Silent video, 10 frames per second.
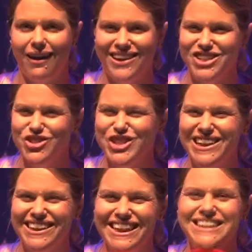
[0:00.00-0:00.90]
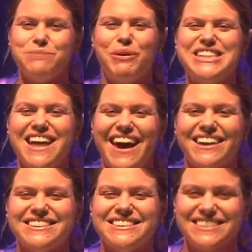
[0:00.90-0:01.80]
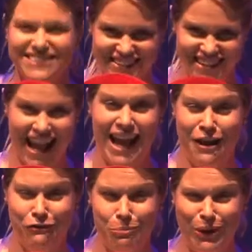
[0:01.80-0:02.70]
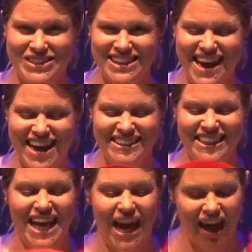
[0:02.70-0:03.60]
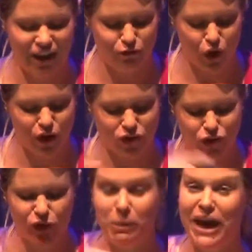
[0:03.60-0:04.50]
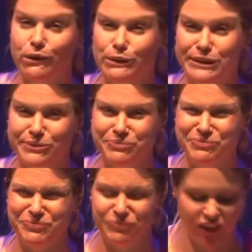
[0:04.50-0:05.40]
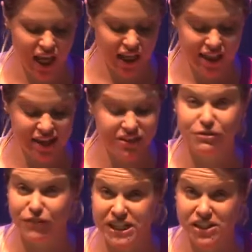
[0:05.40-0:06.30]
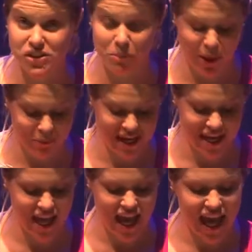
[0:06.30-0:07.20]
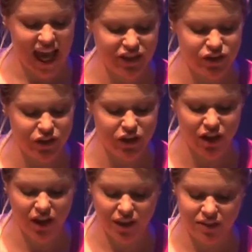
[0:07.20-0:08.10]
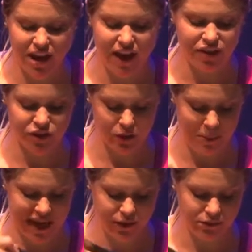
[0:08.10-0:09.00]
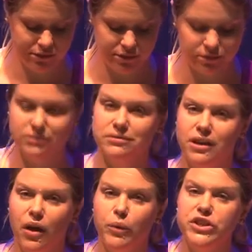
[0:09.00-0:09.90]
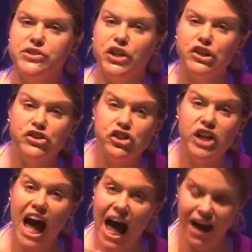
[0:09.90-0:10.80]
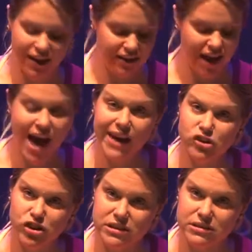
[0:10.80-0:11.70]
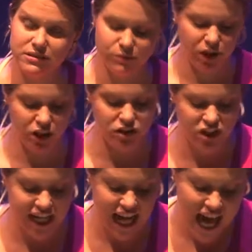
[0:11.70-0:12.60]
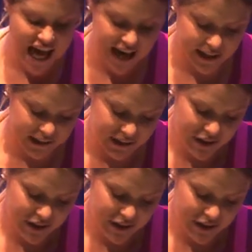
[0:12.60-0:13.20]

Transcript: I told you, it's a bow tie. Now you have a bow tie, and you've got 2 petals. Now to finish the poppy and do the other 2 petals, we're just going to do arches. I'm going to do an arc